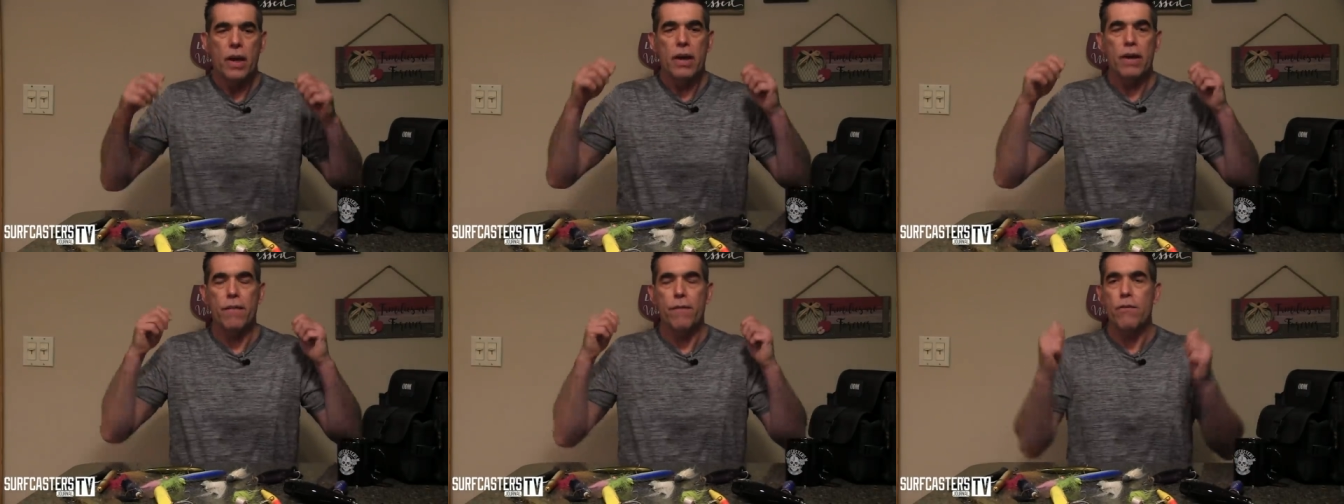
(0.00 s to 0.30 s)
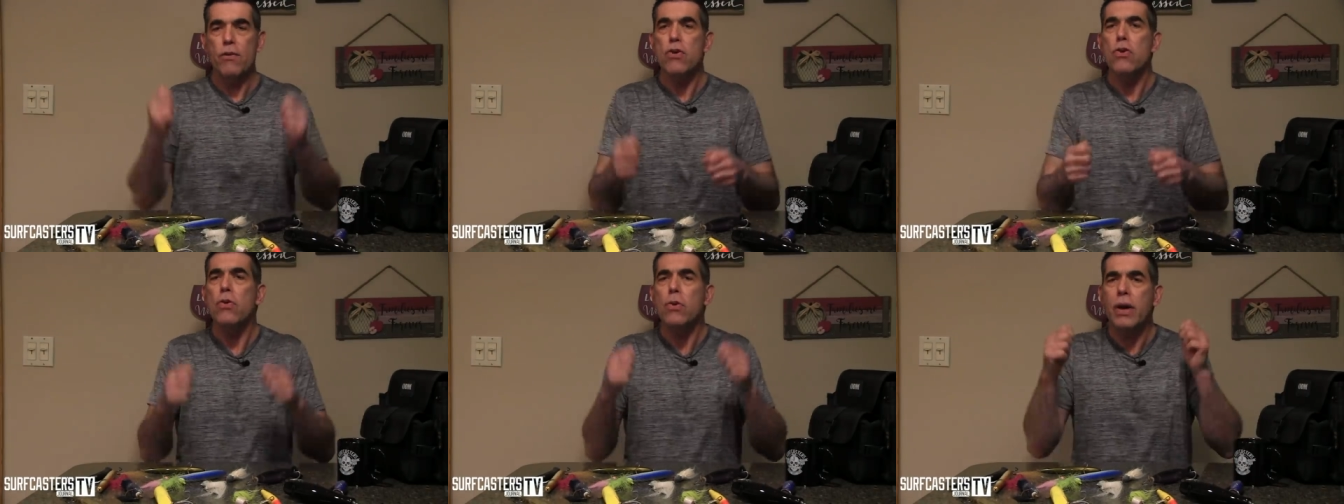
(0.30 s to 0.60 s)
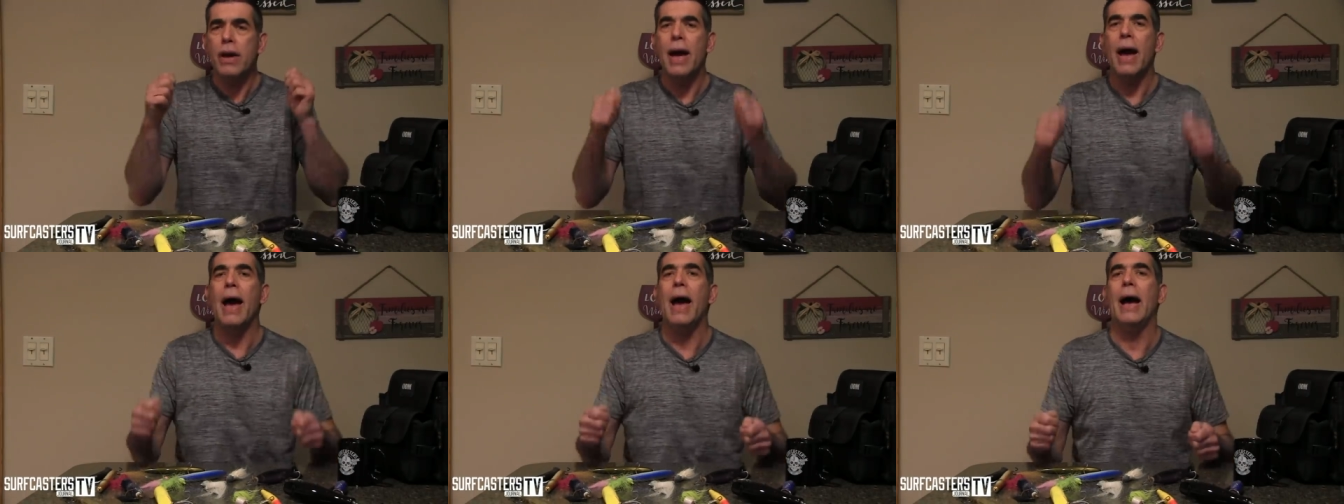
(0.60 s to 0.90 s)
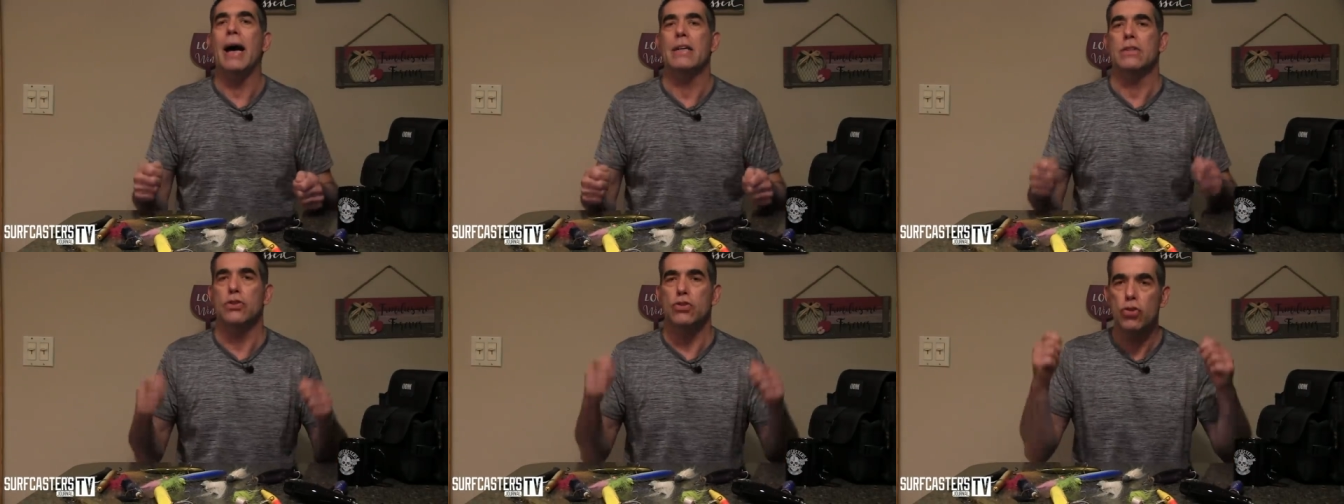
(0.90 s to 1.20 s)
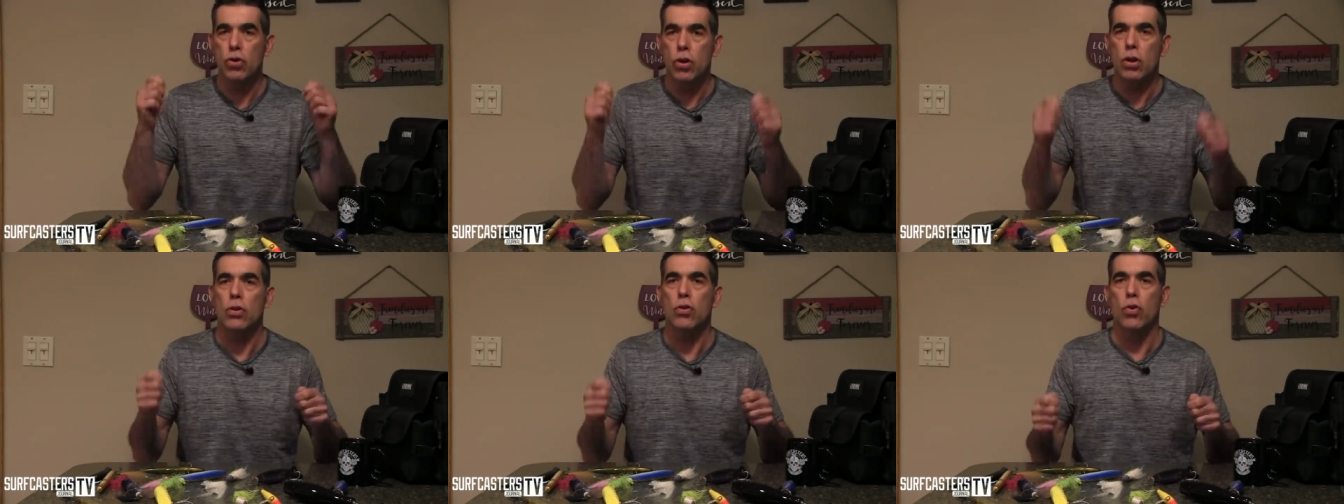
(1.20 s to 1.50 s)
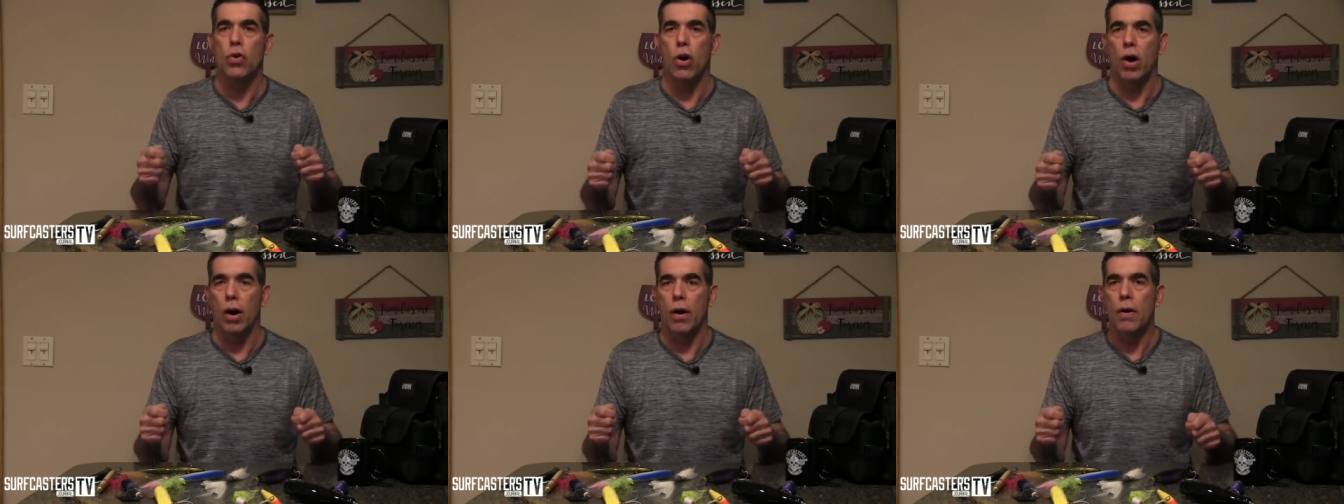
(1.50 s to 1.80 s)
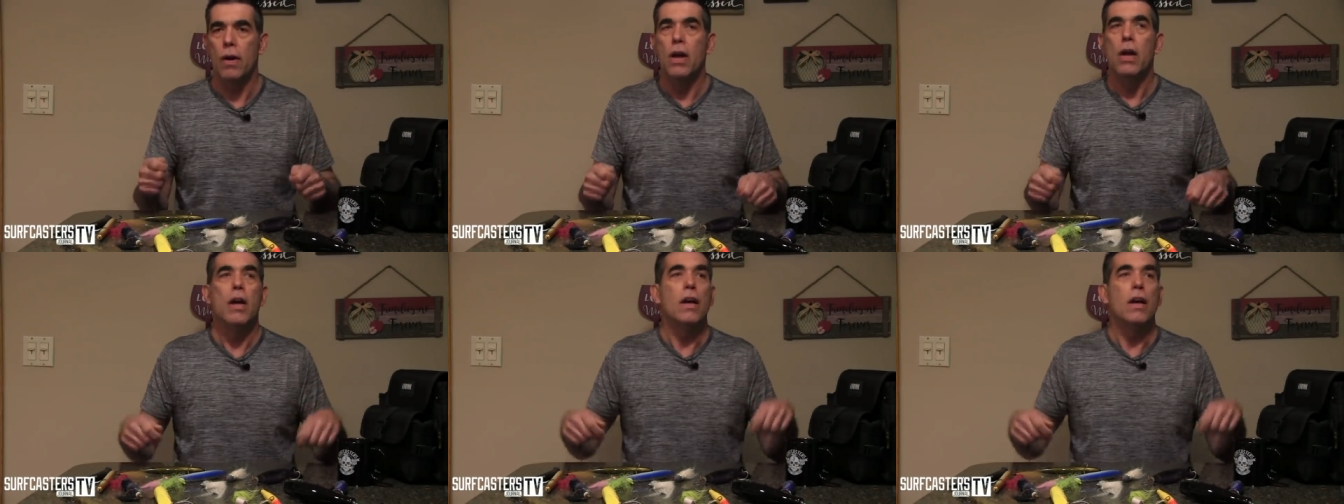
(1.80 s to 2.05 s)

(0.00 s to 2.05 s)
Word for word: If you cast your lure